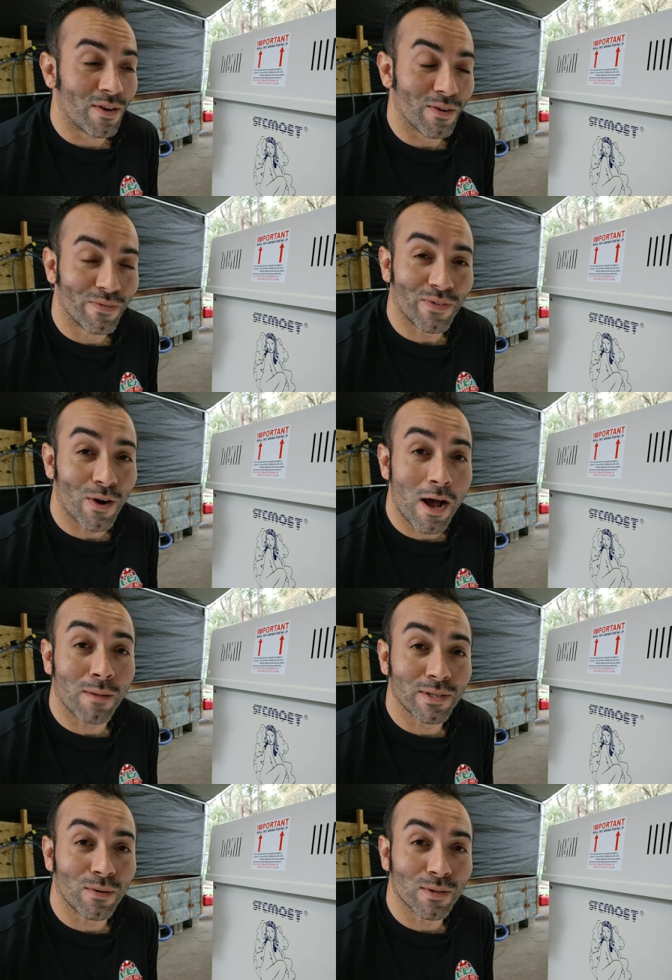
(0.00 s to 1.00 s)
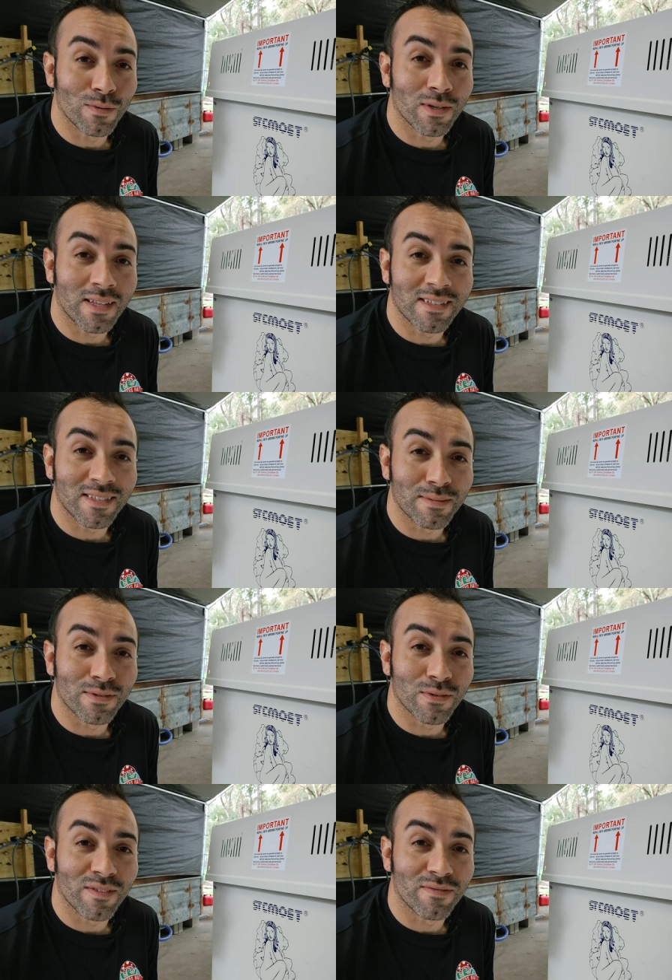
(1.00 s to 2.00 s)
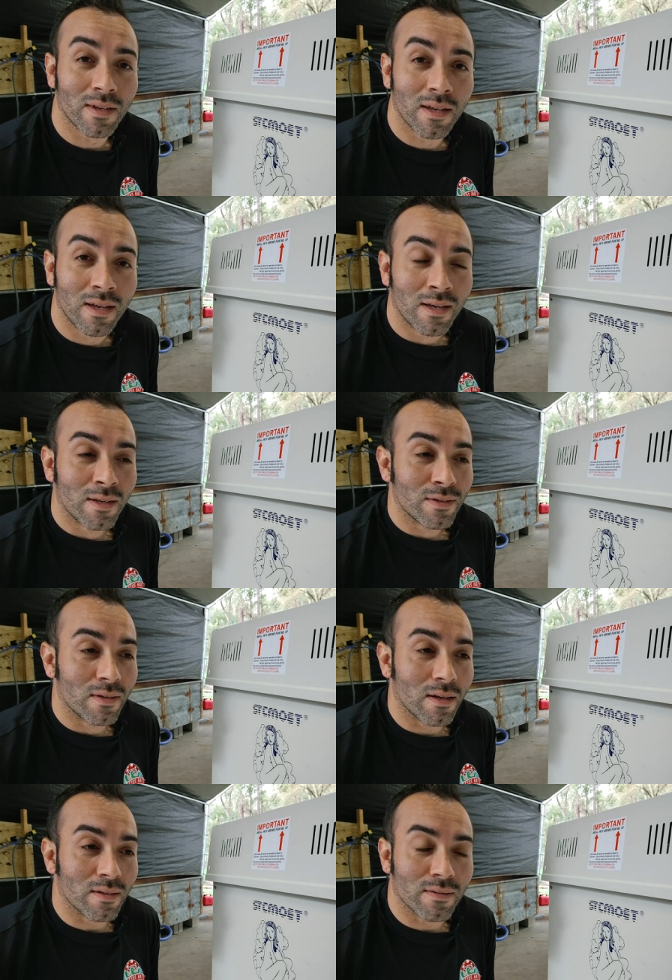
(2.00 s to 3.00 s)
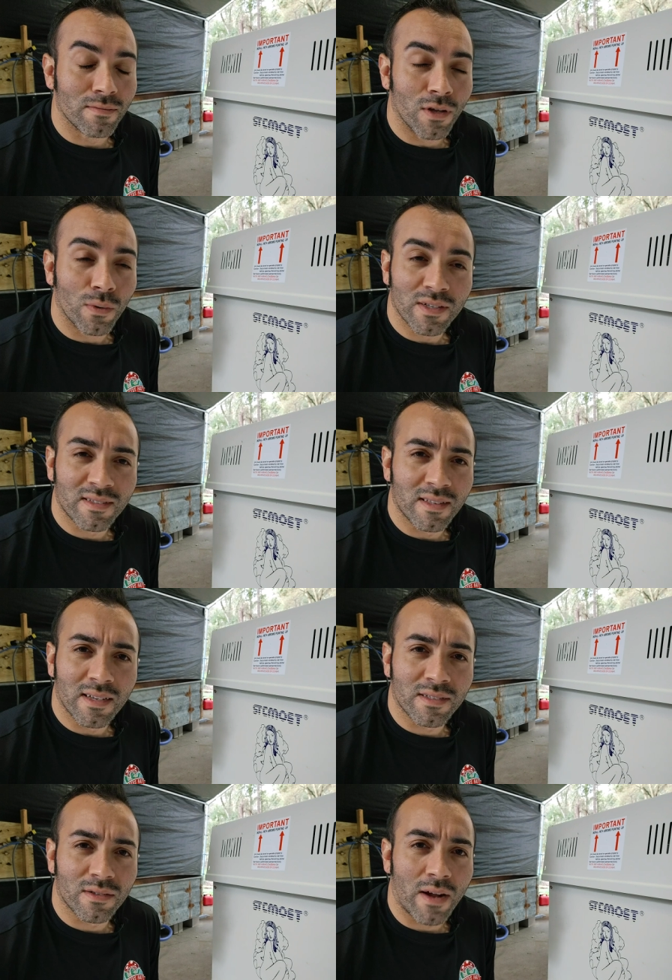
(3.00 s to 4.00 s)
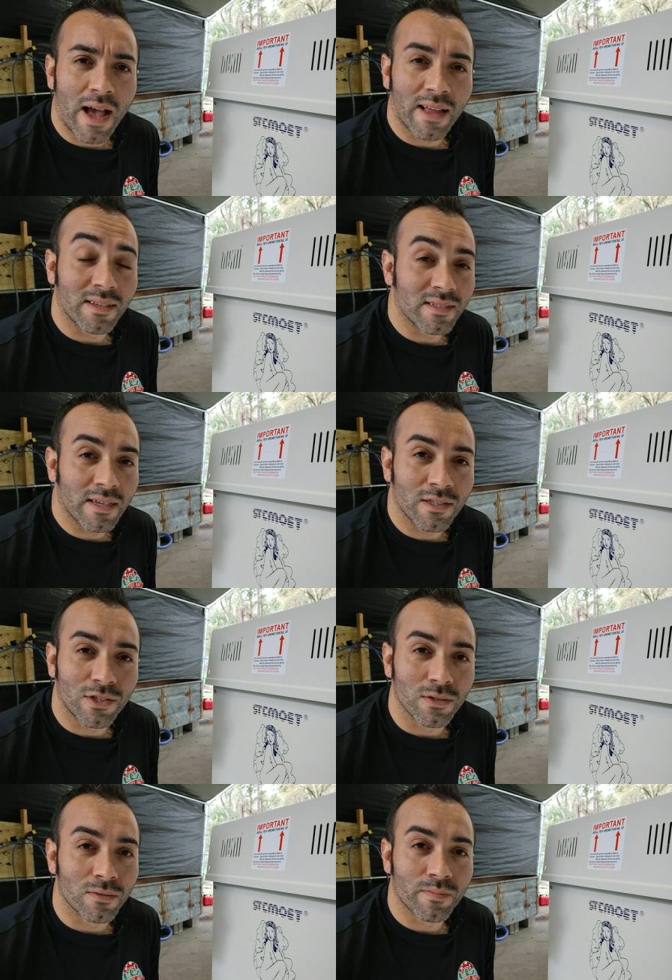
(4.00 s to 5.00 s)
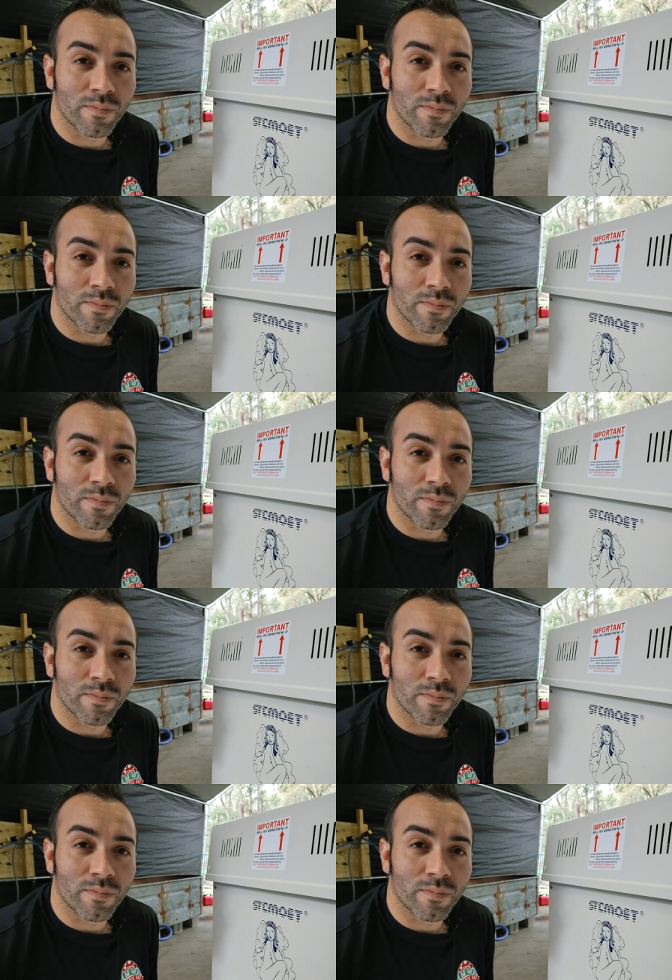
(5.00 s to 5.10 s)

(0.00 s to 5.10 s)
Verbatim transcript: So far, I'm the only one that seems to have uh, noticed this or had this issue.